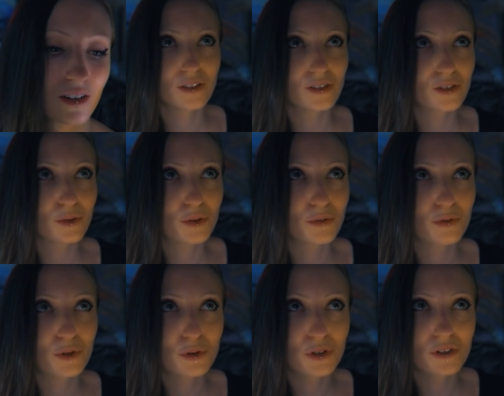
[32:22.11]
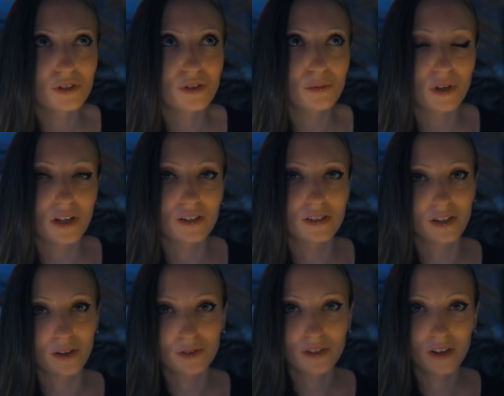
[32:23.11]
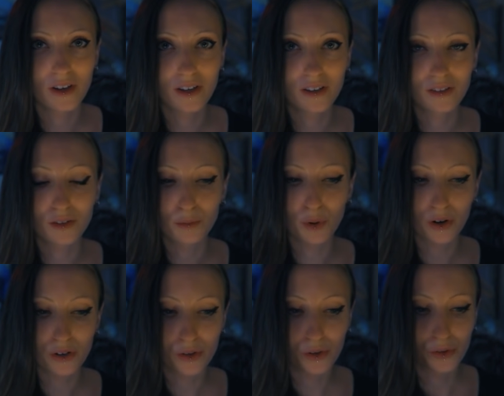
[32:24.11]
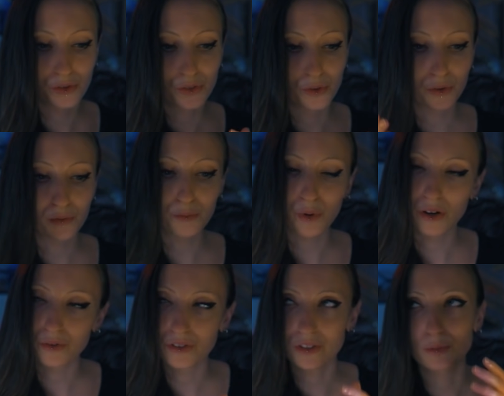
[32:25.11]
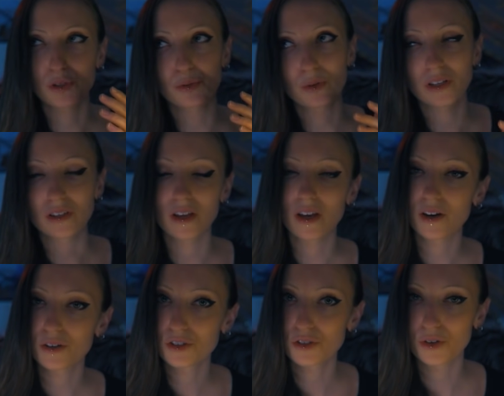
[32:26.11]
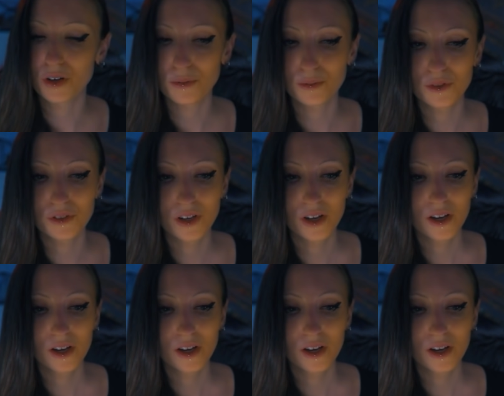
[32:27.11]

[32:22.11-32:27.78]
So diffusion to me sounds like the particles sort of bounce in between the air streams,